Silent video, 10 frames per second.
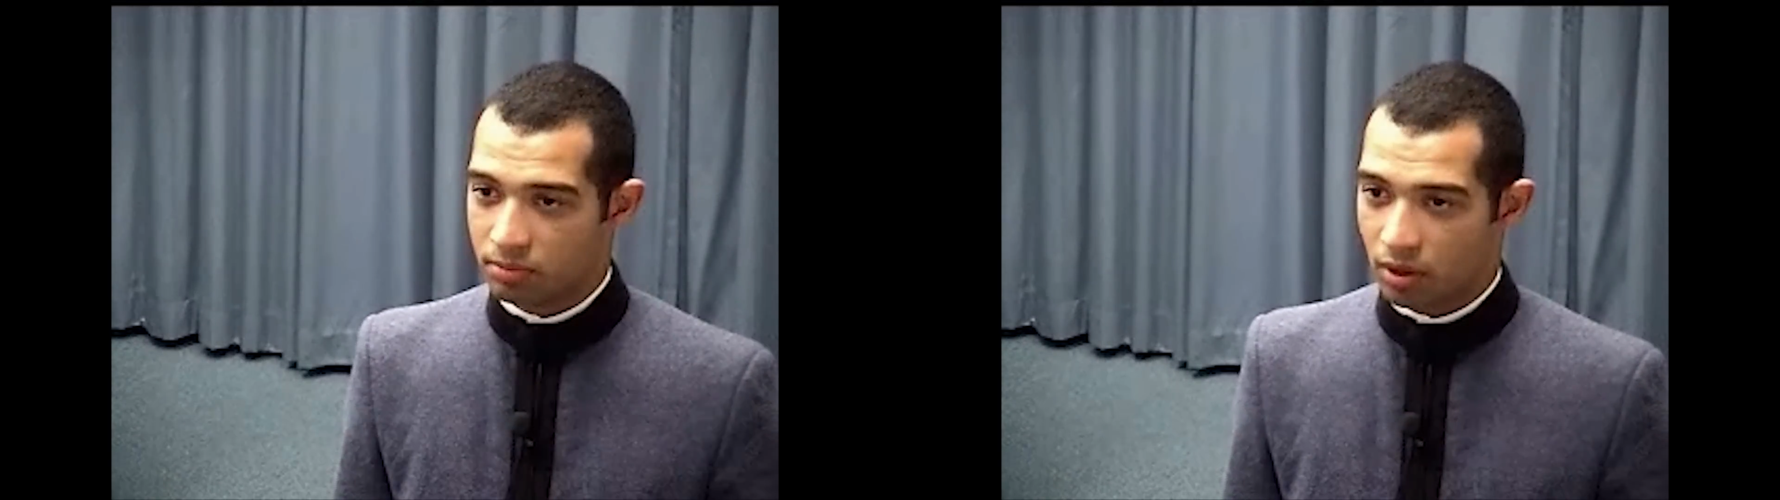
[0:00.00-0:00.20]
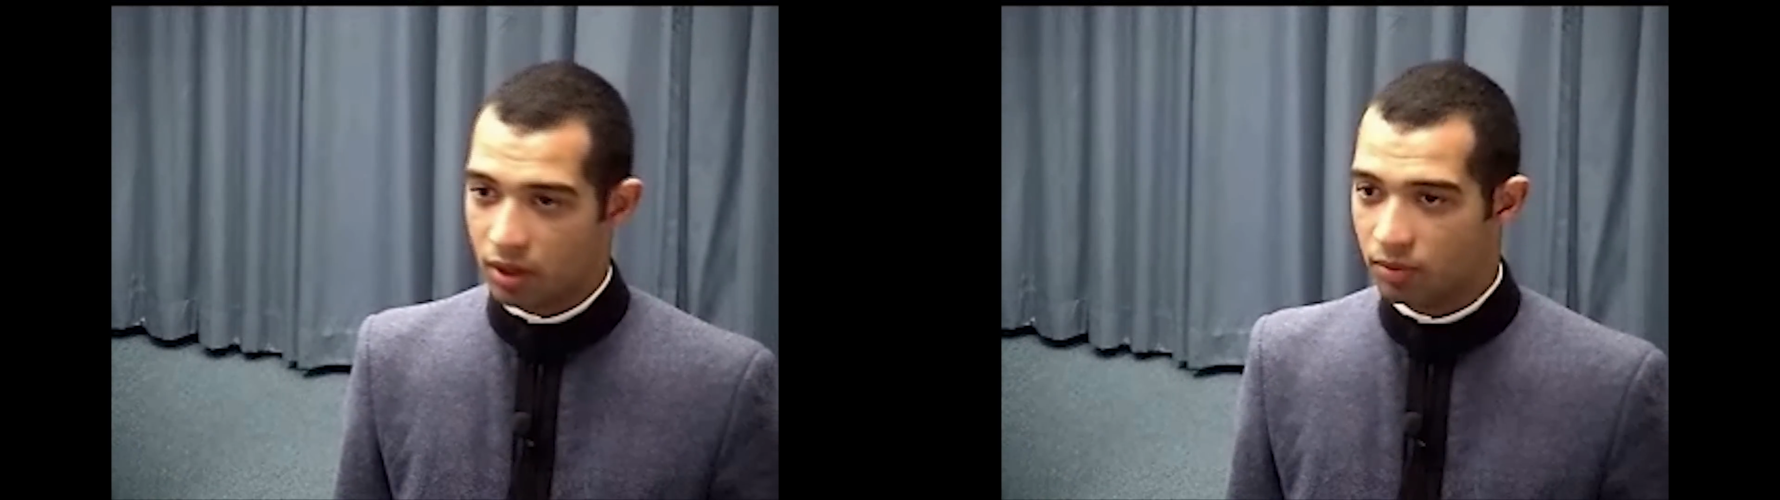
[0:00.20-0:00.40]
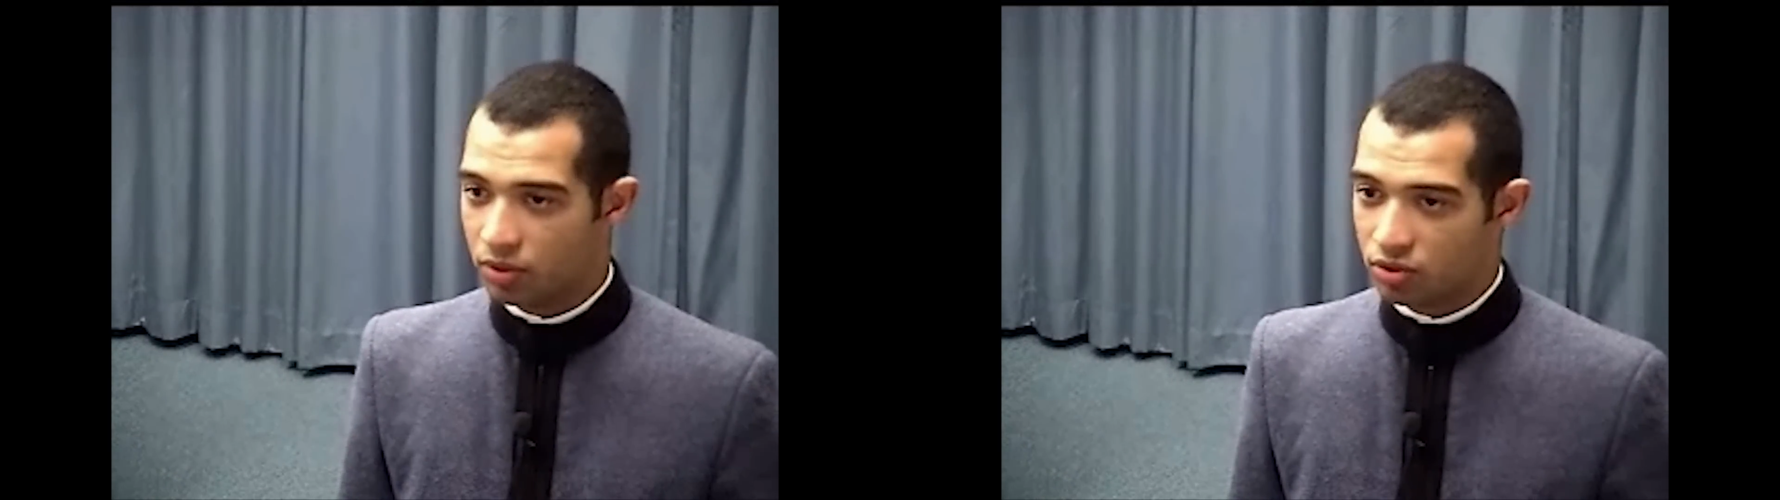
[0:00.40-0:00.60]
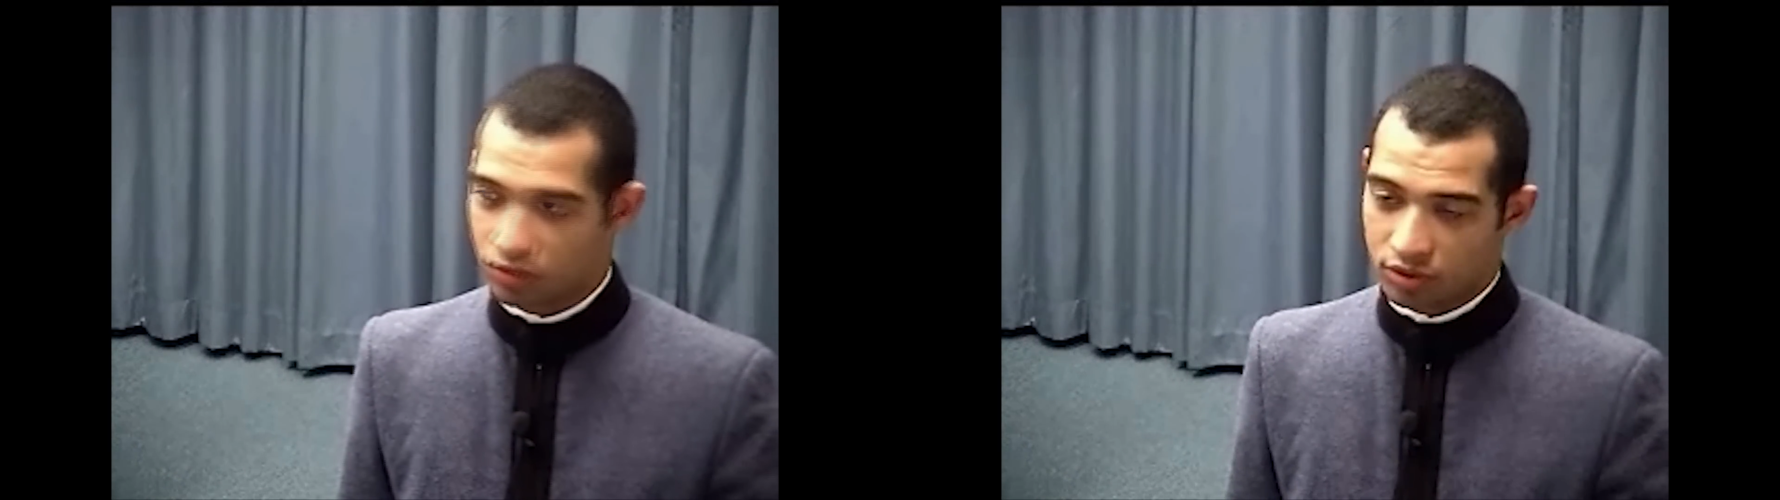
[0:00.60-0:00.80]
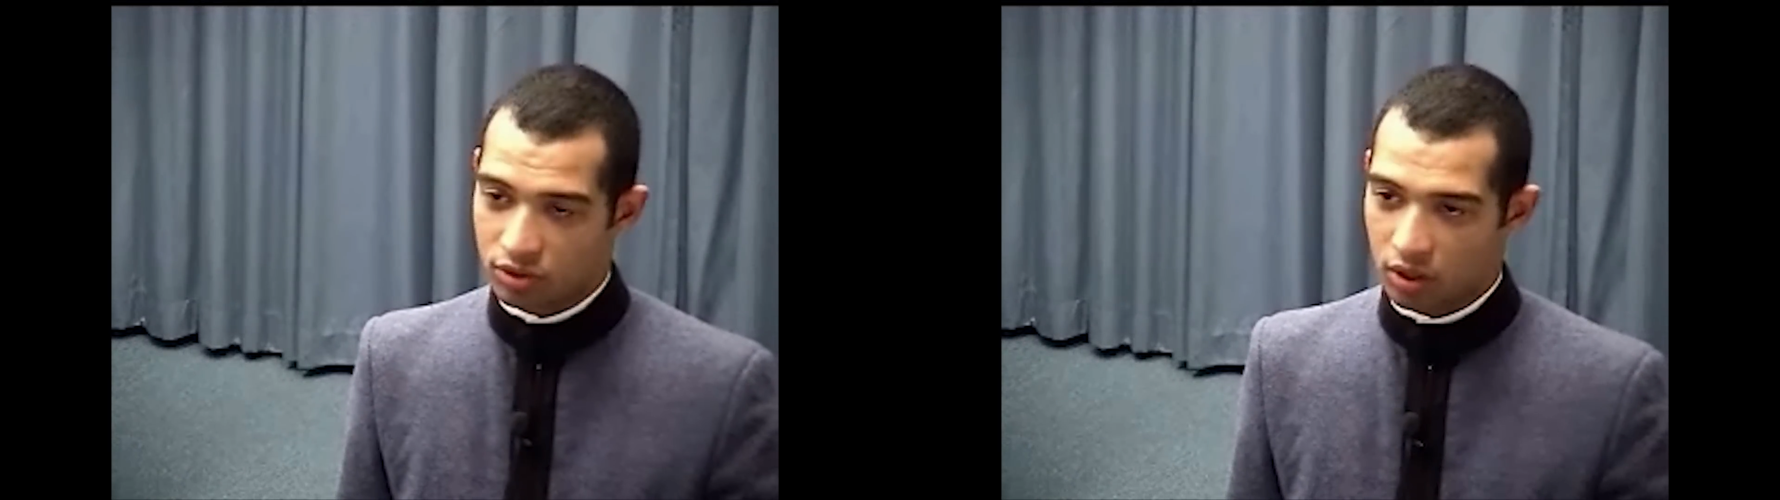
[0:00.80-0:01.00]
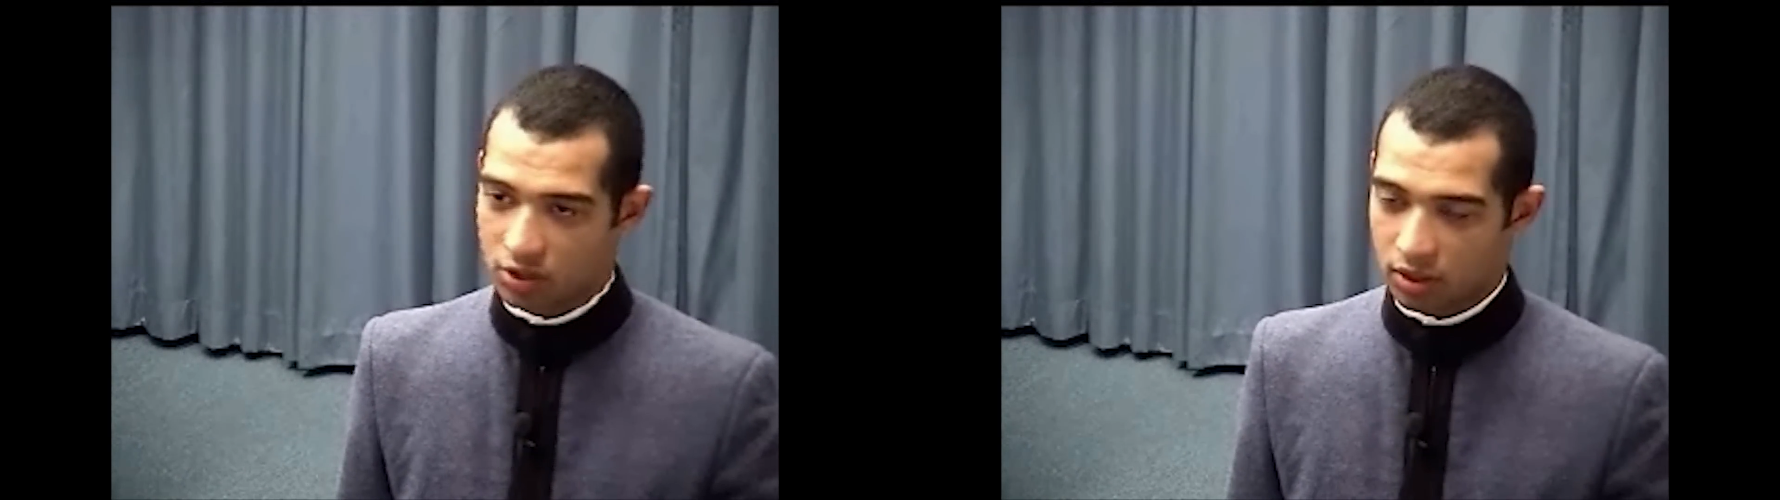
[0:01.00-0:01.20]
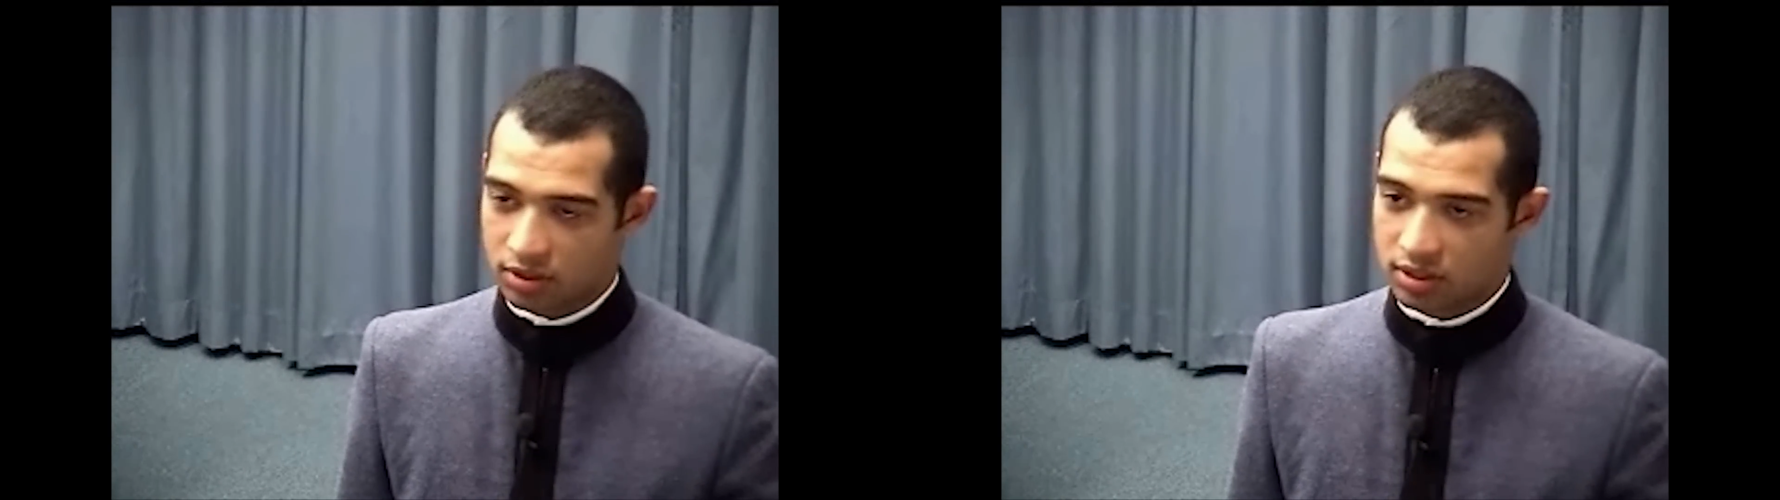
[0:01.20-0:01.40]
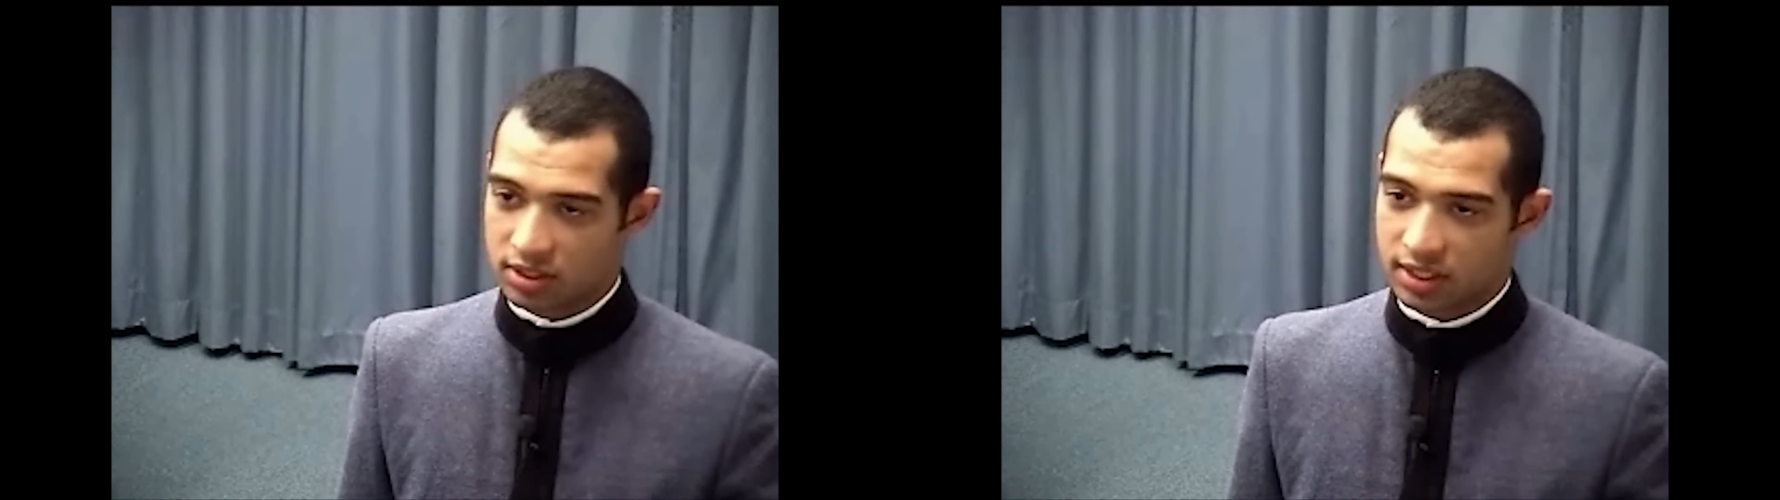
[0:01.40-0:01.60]
part when you first start talking
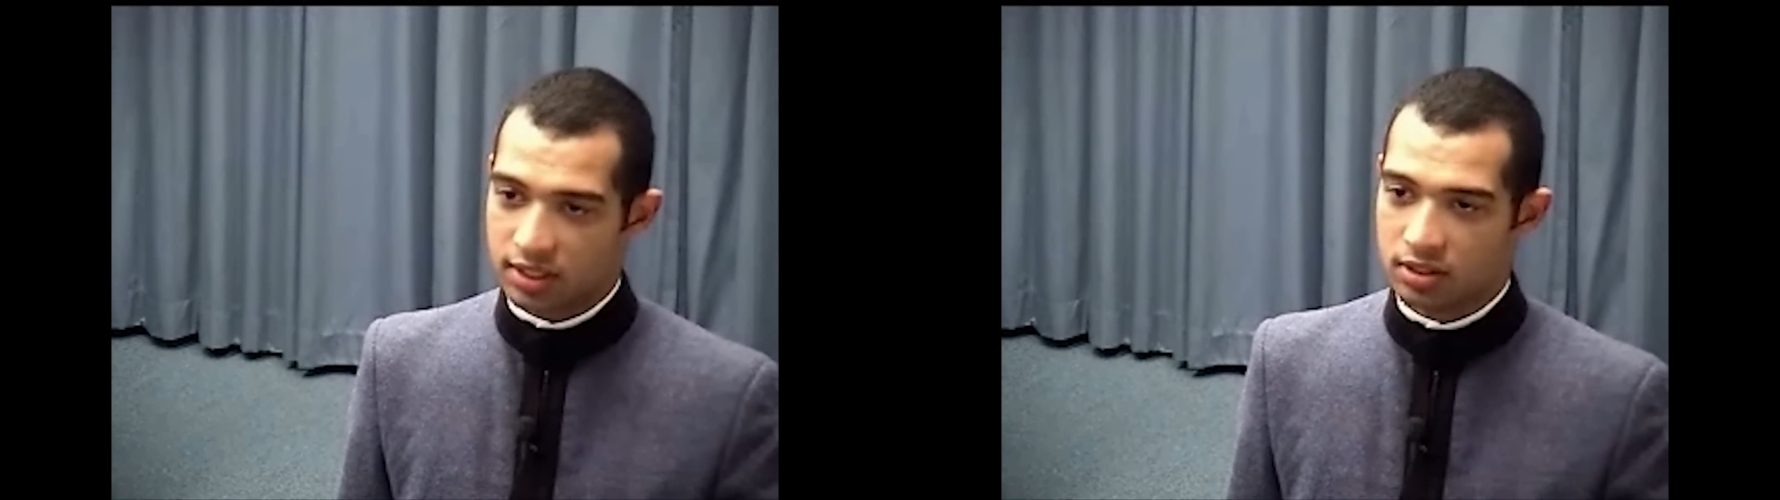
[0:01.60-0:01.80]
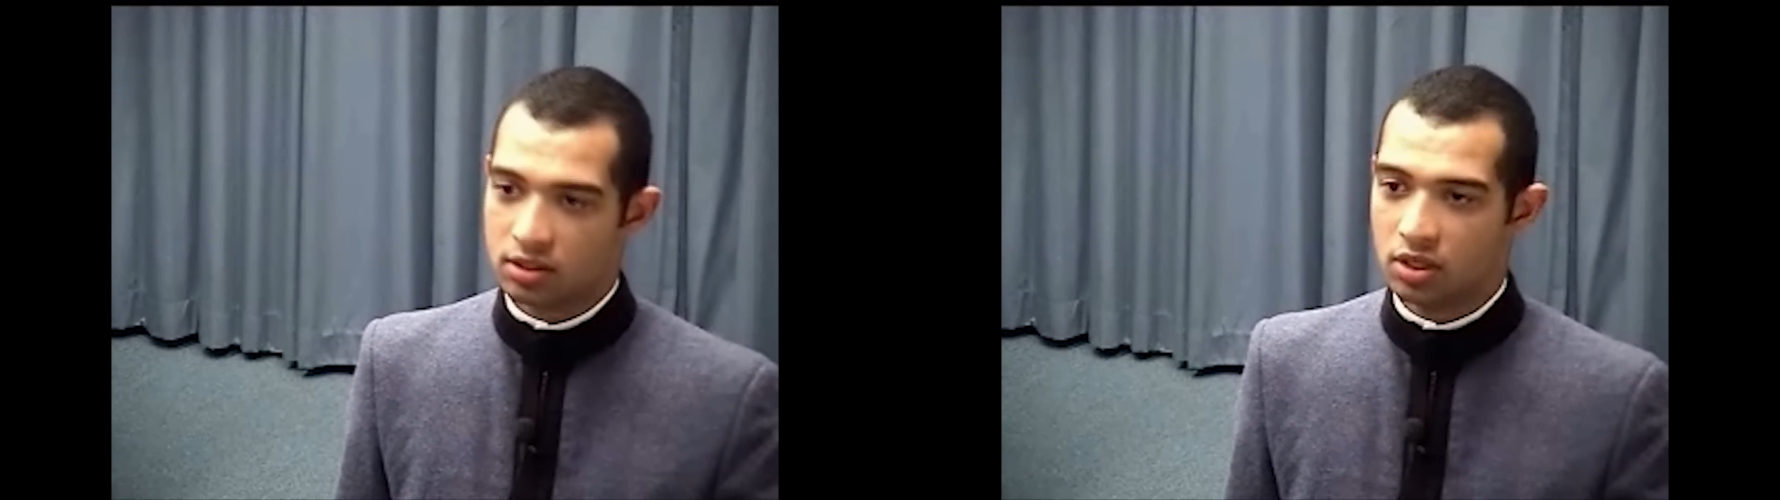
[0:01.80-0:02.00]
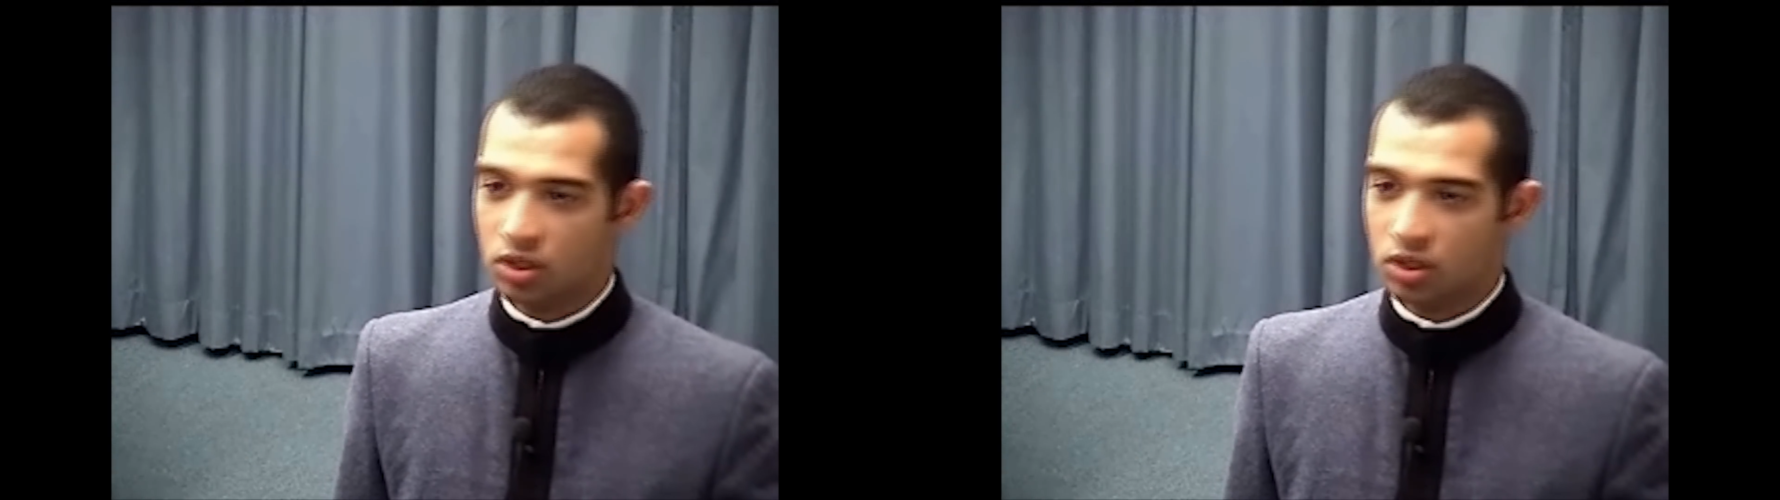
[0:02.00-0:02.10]
to these kids.